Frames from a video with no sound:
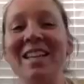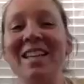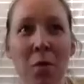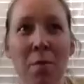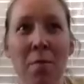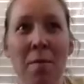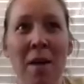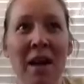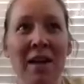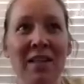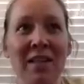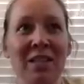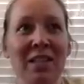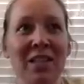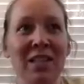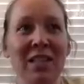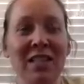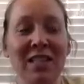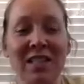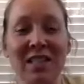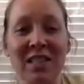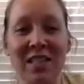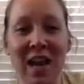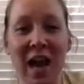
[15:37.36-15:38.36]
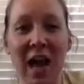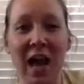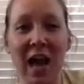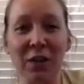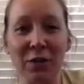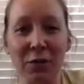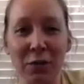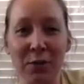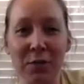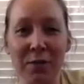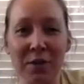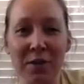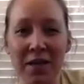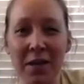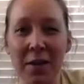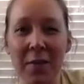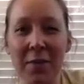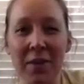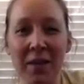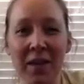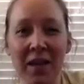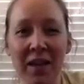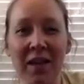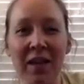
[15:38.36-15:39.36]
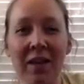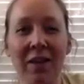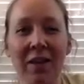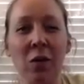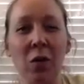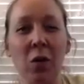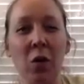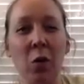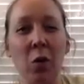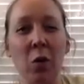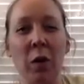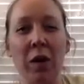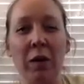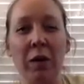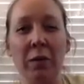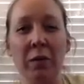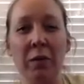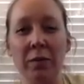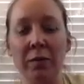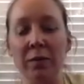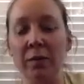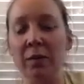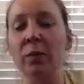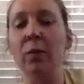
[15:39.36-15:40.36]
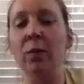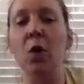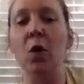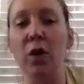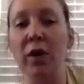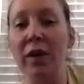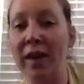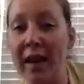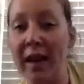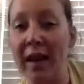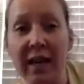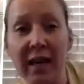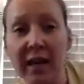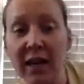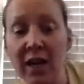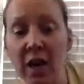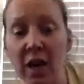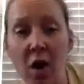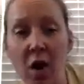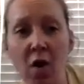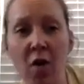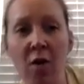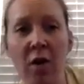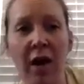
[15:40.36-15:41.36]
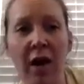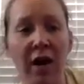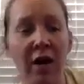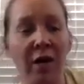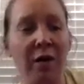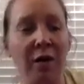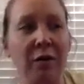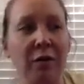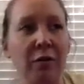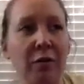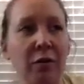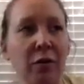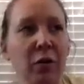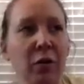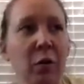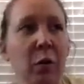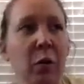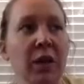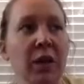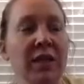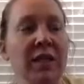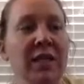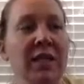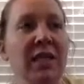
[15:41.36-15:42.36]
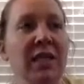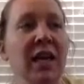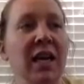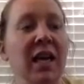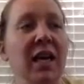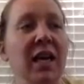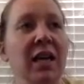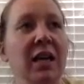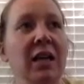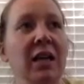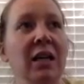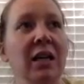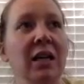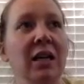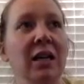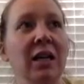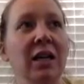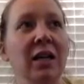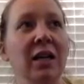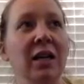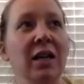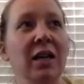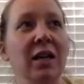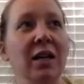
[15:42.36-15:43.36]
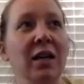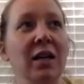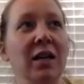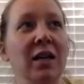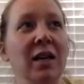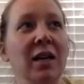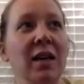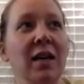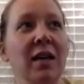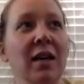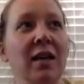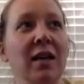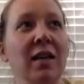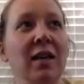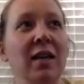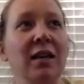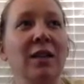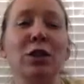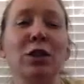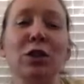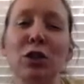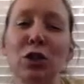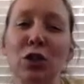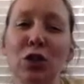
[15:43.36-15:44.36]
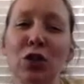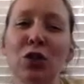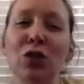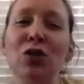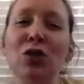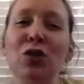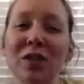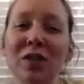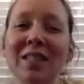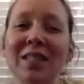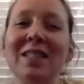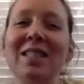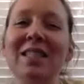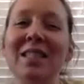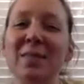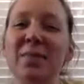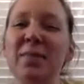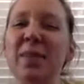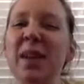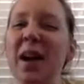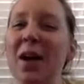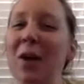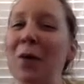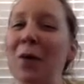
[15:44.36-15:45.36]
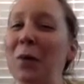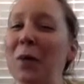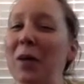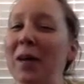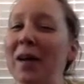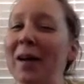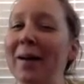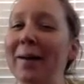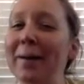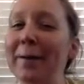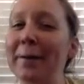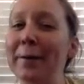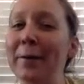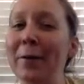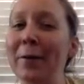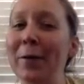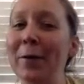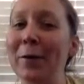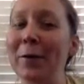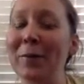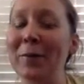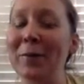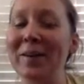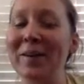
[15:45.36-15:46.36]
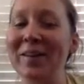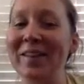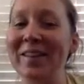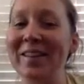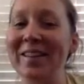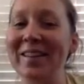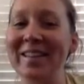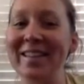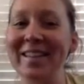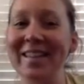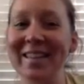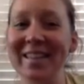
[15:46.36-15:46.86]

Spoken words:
meant to detach from something, or letting go, however you want to say it's usually deep down we kind of know about it.